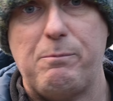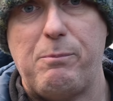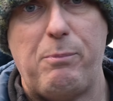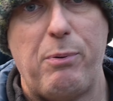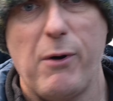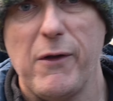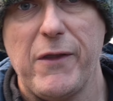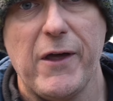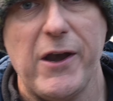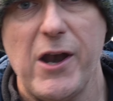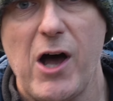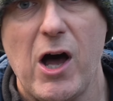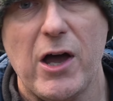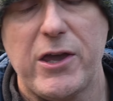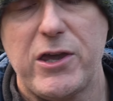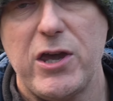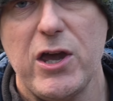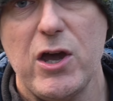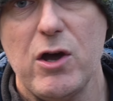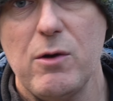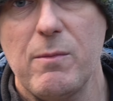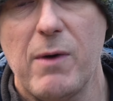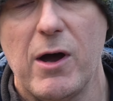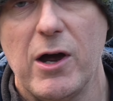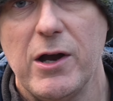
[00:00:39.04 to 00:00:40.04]
but they're not
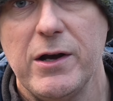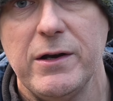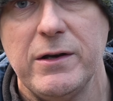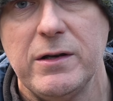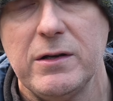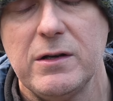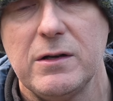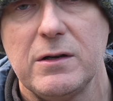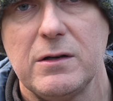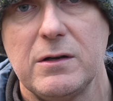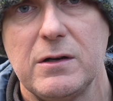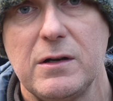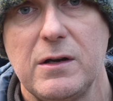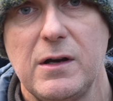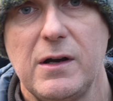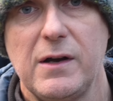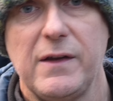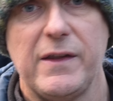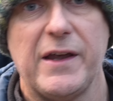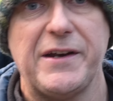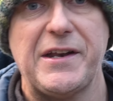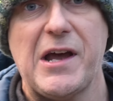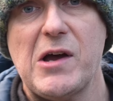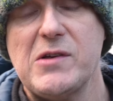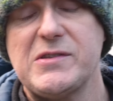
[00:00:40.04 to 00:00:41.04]
human.
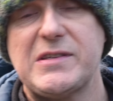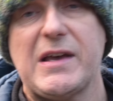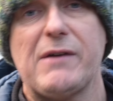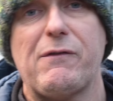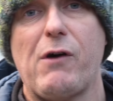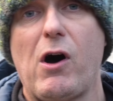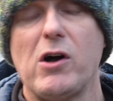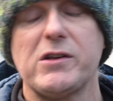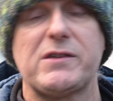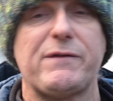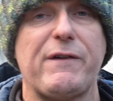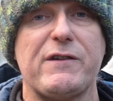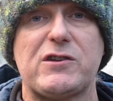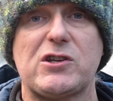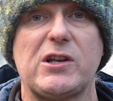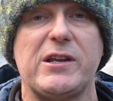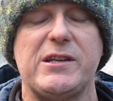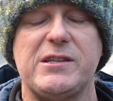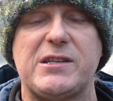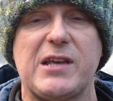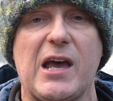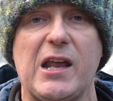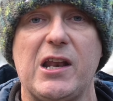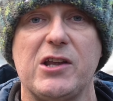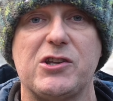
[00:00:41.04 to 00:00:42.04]
They don't have artificial
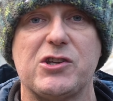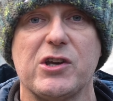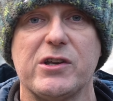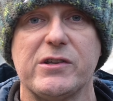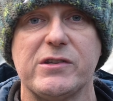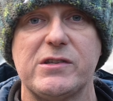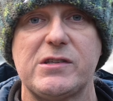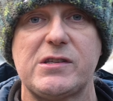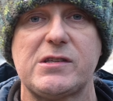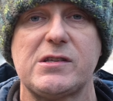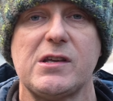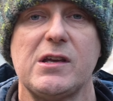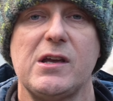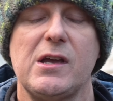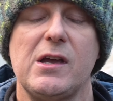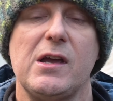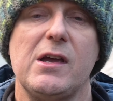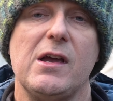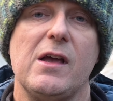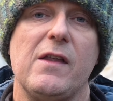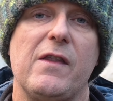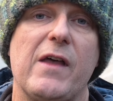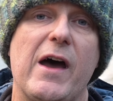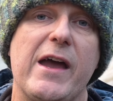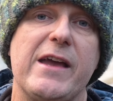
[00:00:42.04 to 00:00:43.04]
intelligence.
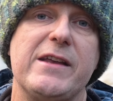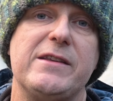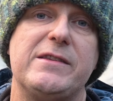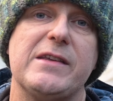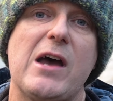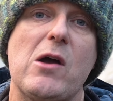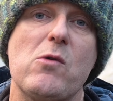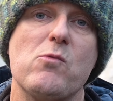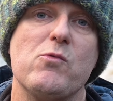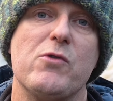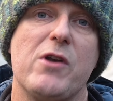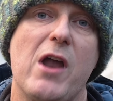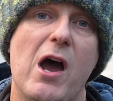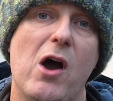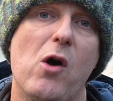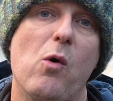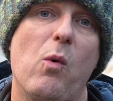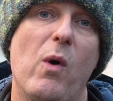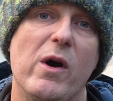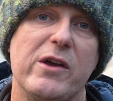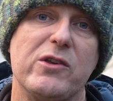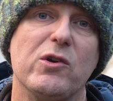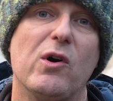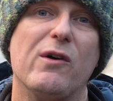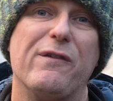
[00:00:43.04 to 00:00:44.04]
They don't know
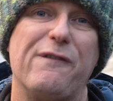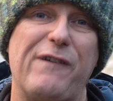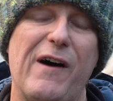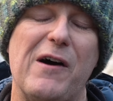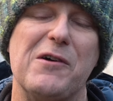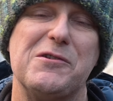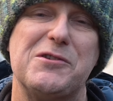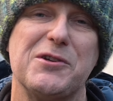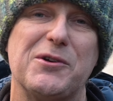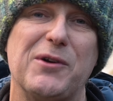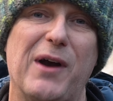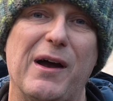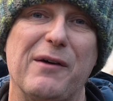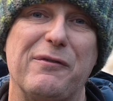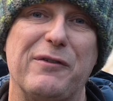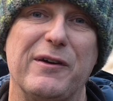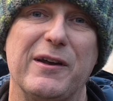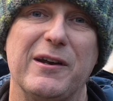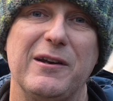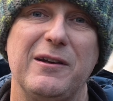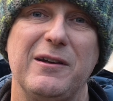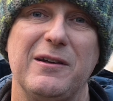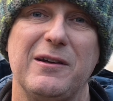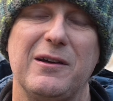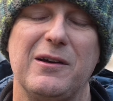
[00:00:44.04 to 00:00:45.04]
what you're
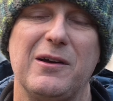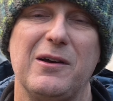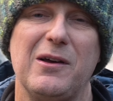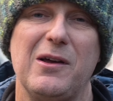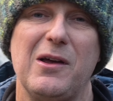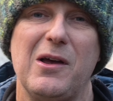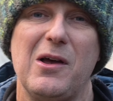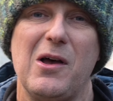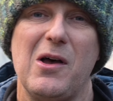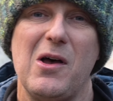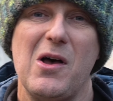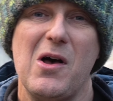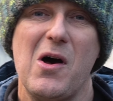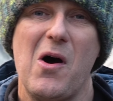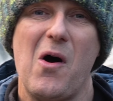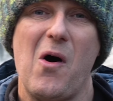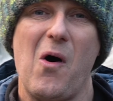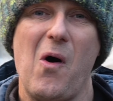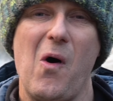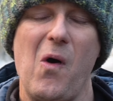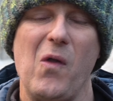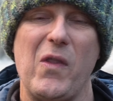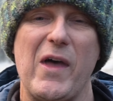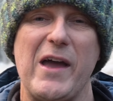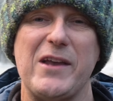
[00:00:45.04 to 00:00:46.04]
photographing.
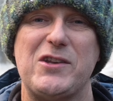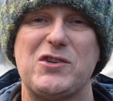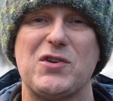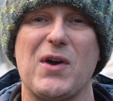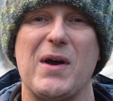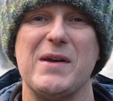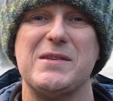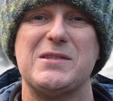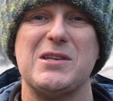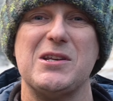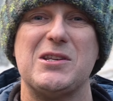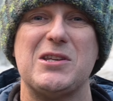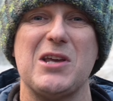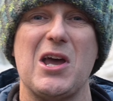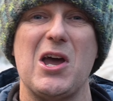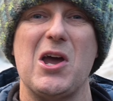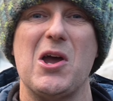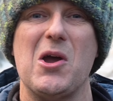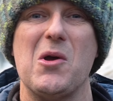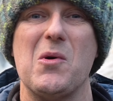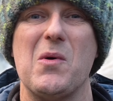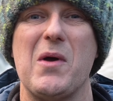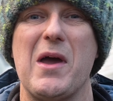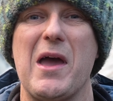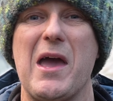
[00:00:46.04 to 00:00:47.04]
All they try to
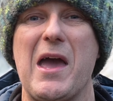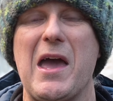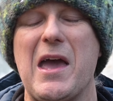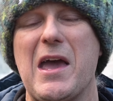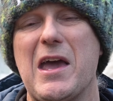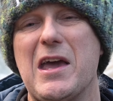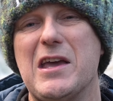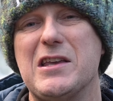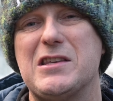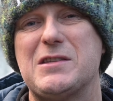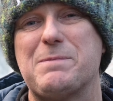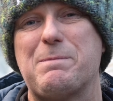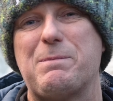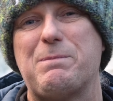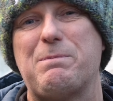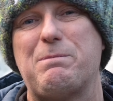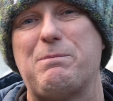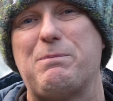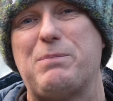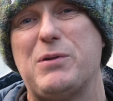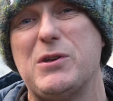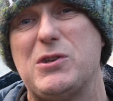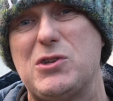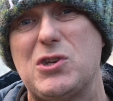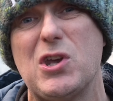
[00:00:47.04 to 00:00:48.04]
do is
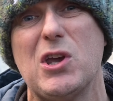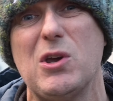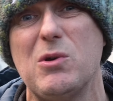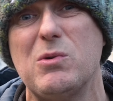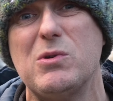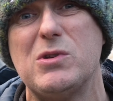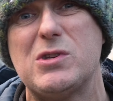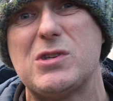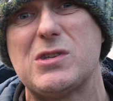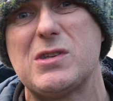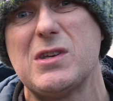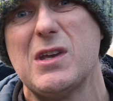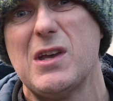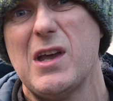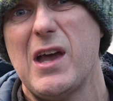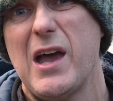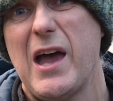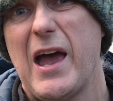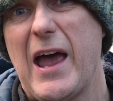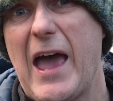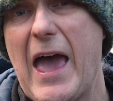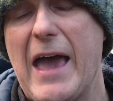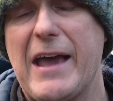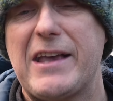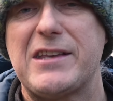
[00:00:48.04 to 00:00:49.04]
produce
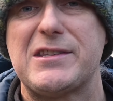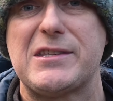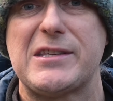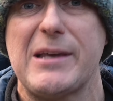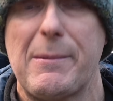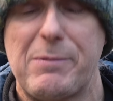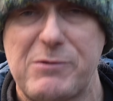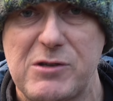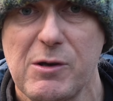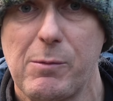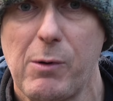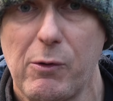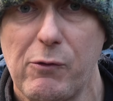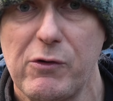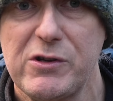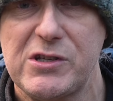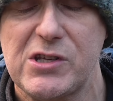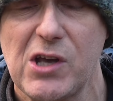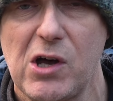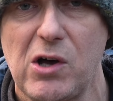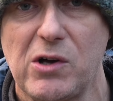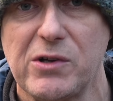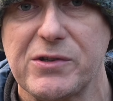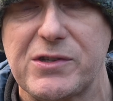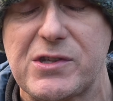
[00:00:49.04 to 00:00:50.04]
acceptable
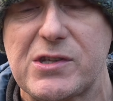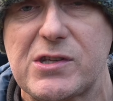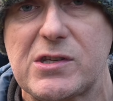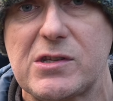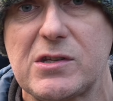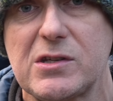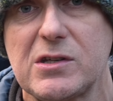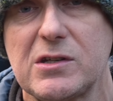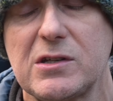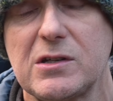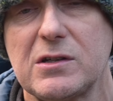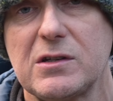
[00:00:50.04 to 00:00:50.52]
results,